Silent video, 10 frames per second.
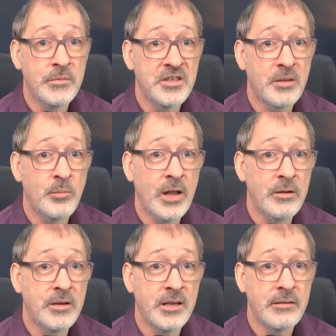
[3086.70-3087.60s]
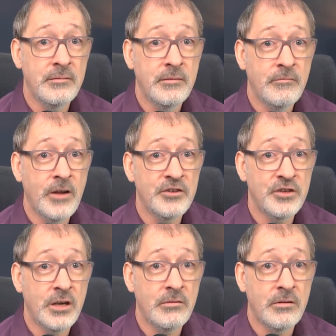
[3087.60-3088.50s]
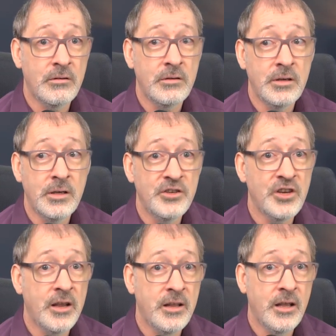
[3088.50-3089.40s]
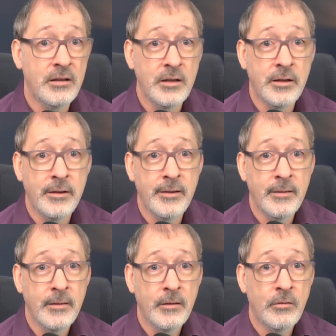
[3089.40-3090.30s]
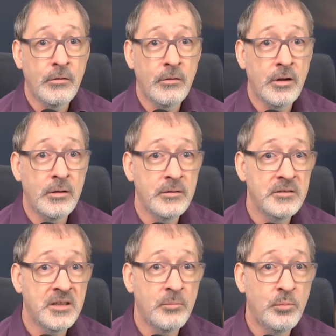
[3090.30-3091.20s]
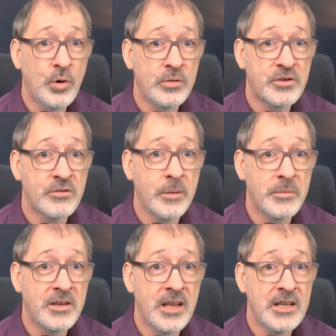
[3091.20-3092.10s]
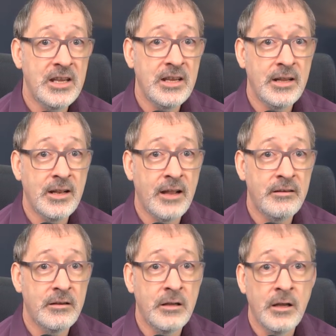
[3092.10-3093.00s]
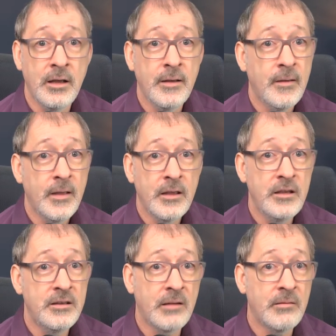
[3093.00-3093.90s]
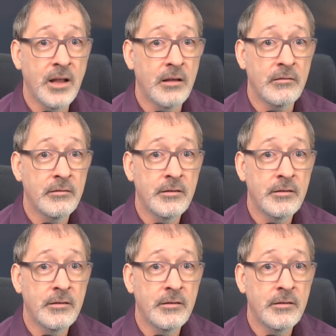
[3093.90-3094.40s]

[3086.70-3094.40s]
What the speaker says: some bloke in Russia or China or some board script kiddie in London. You don't know.